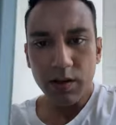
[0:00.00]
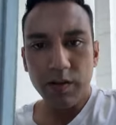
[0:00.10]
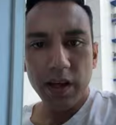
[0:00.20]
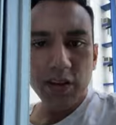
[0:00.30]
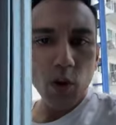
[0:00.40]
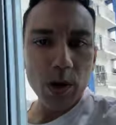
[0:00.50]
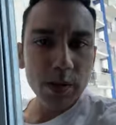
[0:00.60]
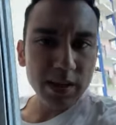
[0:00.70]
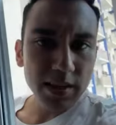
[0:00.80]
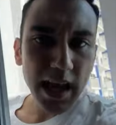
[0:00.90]
They don't want
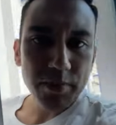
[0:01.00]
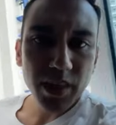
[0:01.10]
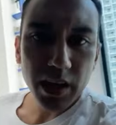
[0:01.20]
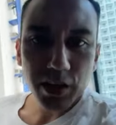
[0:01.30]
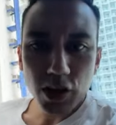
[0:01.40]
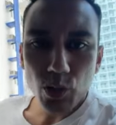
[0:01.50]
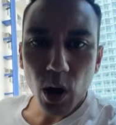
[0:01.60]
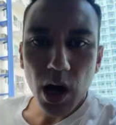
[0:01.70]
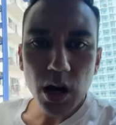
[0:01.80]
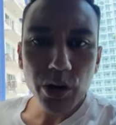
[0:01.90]
to accept that you
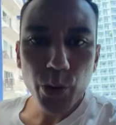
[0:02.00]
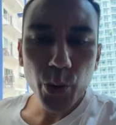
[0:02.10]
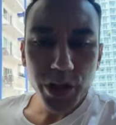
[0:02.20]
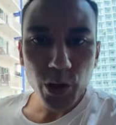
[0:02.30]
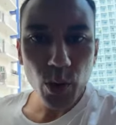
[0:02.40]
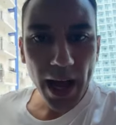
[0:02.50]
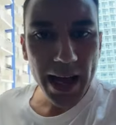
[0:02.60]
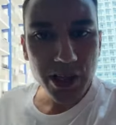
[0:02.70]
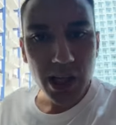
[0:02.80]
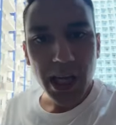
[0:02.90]
are who you
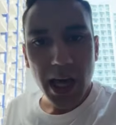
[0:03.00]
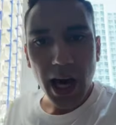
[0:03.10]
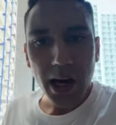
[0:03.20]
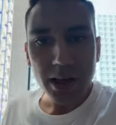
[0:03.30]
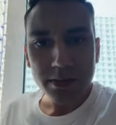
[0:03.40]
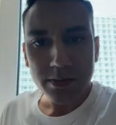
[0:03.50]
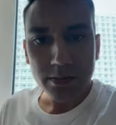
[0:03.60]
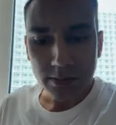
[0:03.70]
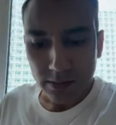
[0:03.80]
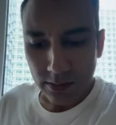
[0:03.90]
actually are
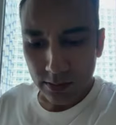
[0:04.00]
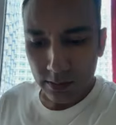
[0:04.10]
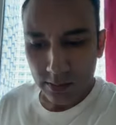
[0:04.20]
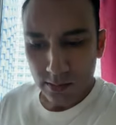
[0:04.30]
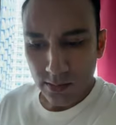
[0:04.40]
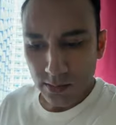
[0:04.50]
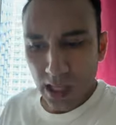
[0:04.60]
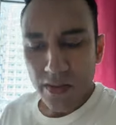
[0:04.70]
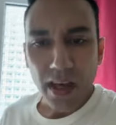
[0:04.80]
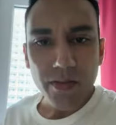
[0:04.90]

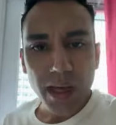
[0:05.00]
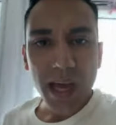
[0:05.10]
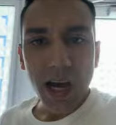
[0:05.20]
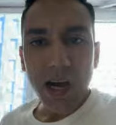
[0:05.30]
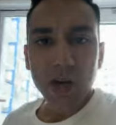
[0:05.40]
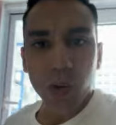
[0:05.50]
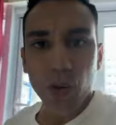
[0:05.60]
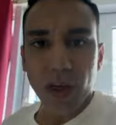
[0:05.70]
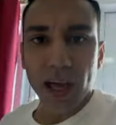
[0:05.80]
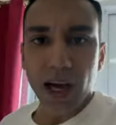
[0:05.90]
and that they are
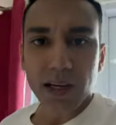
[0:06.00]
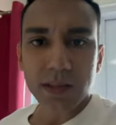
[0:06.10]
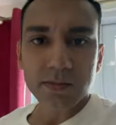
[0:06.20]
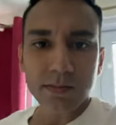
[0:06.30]
who they are.